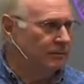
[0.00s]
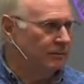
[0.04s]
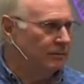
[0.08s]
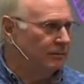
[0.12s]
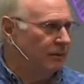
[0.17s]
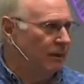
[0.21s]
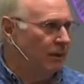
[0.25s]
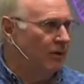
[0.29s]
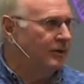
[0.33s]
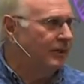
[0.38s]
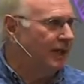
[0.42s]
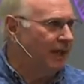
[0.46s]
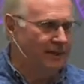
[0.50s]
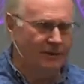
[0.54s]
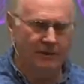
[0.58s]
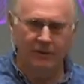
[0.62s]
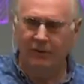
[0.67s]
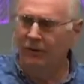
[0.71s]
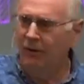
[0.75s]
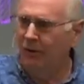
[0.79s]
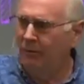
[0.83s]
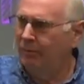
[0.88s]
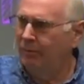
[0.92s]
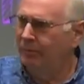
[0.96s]
Okay,
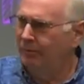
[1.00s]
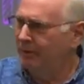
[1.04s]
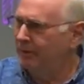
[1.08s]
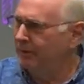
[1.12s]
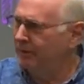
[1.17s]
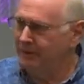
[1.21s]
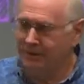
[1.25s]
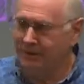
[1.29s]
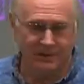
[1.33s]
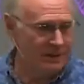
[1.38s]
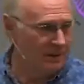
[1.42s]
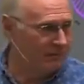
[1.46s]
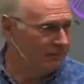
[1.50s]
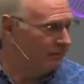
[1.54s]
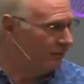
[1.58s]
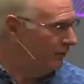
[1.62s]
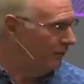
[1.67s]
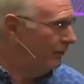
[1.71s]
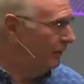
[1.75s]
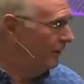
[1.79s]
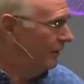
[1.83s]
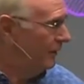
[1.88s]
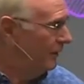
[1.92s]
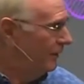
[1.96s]
you're all pretty, except
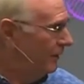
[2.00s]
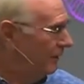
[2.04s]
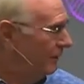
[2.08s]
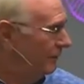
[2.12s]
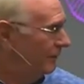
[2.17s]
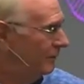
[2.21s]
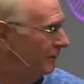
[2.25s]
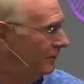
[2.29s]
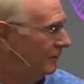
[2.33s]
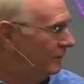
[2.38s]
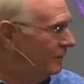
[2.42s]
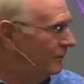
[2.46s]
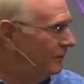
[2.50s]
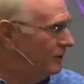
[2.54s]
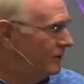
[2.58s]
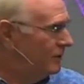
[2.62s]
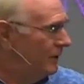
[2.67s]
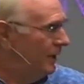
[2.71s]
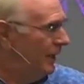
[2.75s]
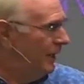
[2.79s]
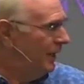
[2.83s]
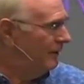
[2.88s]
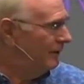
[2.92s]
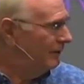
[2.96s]
for
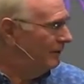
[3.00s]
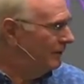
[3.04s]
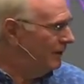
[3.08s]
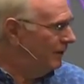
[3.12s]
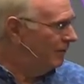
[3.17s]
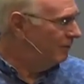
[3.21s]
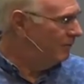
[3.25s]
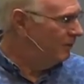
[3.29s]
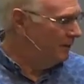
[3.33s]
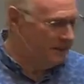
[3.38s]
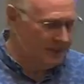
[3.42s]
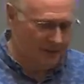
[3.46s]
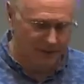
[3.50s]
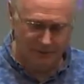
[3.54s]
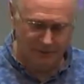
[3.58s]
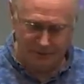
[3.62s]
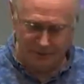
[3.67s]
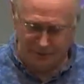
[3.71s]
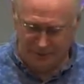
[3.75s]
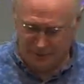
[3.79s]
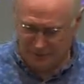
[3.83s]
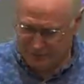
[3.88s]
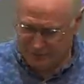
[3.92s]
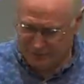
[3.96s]
Jeanette. Everybody
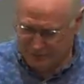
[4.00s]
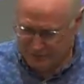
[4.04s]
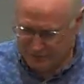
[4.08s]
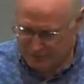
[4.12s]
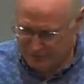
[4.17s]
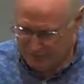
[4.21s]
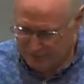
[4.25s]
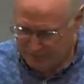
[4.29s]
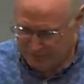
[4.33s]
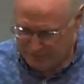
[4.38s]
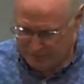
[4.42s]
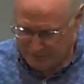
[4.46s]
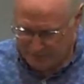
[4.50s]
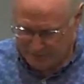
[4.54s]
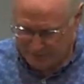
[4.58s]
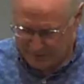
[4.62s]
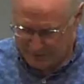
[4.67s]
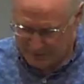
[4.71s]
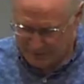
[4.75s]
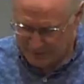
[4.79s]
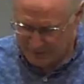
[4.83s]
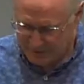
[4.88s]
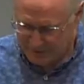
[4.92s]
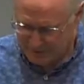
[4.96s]
else knows who
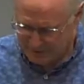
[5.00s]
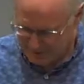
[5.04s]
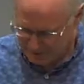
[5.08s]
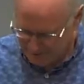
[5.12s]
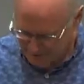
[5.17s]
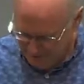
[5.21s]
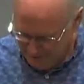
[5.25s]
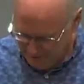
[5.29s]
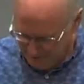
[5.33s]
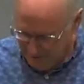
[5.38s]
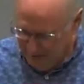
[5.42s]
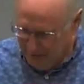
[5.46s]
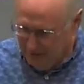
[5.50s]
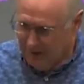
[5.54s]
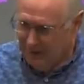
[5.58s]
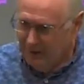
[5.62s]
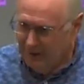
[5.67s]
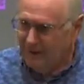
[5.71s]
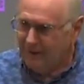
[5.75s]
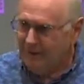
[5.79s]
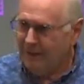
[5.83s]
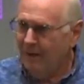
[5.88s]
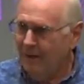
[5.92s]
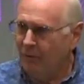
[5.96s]
Alexa is.
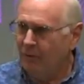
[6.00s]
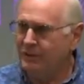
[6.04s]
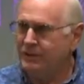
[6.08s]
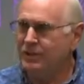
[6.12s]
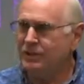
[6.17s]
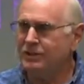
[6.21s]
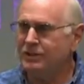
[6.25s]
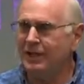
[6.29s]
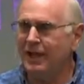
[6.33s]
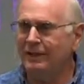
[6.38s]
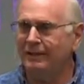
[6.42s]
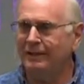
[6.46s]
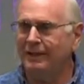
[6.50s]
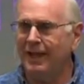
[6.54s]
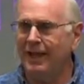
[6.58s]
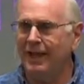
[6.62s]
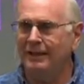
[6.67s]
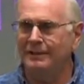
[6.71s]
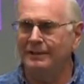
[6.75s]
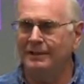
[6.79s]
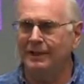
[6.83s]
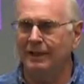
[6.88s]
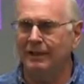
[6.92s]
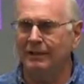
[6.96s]
Yeah, we just got
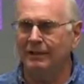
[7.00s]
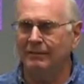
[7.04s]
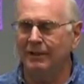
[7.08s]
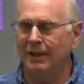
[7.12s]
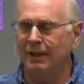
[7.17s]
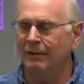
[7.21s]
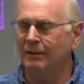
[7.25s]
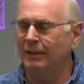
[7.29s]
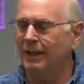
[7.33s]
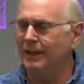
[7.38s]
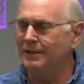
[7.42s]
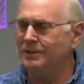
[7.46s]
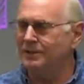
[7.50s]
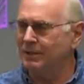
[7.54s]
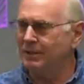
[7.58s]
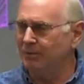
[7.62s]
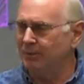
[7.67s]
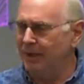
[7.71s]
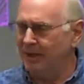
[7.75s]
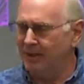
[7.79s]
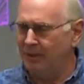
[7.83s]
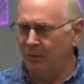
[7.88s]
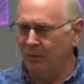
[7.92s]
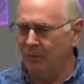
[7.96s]
that. Alexa,
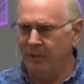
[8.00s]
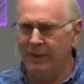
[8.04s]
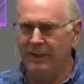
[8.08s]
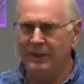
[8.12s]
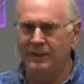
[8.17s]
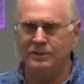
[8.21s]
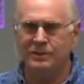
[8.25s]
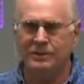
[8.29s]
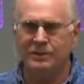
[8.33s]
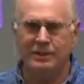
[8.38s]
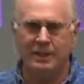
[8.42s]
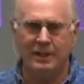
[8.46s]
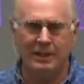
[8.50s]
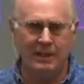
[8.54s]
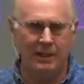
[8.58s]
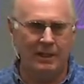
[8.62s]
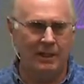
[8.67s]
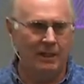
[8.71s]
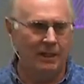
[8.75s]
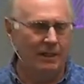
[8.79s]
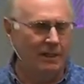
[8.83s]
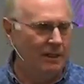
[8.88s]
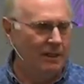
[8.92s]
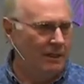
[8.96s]
by the way, is the
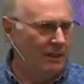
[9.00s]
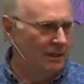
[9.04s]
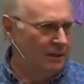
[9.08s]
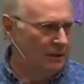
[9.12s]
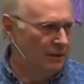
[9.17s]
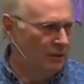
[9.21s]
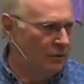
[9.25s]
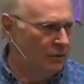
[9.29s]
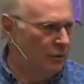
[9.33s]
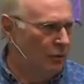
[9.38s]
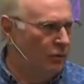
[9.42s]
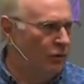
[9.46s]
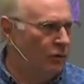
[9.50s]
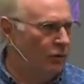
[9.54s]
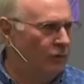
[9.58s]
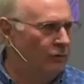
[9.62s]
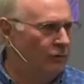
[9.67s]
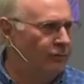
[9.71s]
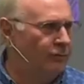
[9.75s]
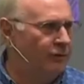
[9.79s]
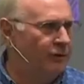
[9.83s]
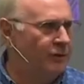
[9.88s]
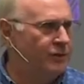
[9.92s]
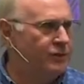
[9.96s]
Google
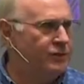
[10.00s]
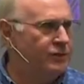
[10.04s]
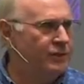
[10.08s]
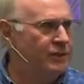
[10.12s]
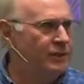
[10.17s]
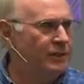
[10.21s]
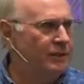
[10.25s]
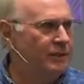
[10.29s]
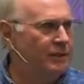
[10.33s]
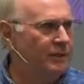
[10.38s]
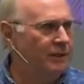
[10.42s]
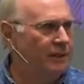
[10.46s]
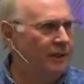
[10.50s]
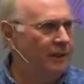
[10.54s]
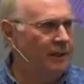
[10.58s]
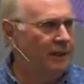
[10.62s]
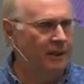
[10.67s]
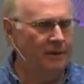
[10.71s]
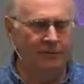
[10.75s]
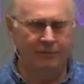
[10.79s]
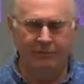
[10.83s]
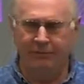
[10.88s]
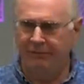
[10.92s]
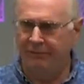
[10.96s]
version
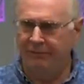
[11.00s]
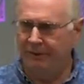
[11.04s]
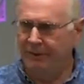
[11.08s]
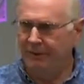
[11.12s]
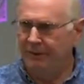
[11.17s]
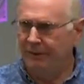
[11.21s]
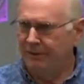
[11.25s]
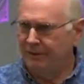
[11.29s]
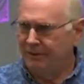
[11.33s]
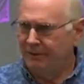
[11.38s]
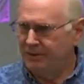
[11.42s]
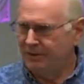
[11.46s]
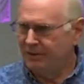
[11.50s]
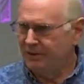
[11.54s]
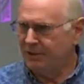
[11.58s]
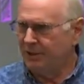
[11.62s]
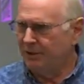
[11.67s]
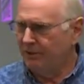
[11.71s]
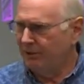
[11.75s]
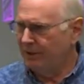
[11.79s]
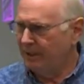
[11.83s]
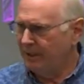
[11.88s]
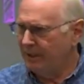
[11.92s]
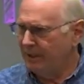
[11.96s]
of
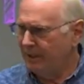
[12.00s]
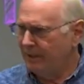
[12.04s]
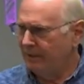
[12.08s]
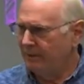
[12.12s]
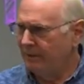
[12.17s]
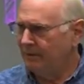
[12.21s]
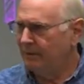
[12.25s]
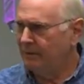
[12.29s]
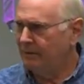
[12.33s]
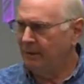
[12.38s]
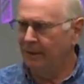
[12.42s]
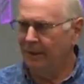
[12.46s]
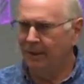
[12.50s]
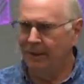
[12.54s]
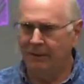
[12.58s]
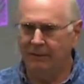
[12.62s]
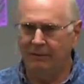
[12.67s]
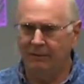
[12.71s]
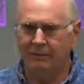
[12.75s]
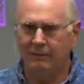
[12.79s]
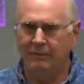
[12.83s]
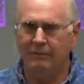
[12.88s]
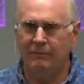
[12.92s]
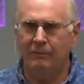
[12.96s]
Siri
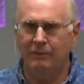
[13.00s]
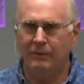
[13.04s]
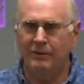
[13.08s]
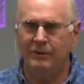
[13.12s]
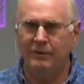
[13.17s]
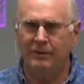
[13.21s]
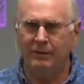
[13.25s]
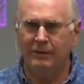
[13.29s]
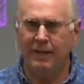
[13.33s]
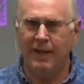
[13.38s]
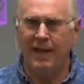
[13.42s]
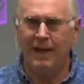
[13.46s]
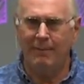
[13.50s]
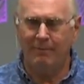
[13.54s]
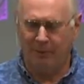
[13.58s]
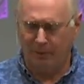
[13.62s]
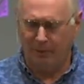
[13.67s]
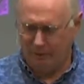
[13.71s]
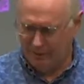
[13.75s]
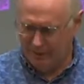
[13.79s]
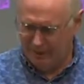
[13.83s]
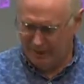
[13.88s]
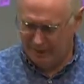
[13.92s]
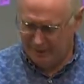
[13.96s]
with
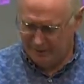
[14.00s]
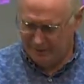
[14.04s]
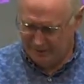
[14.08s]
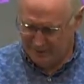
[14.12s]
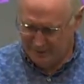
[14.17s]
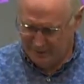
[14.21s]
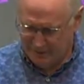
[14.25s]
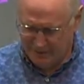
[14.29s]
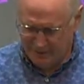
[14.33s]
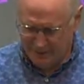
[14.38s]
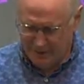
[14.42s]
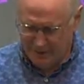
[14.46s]
Apple. And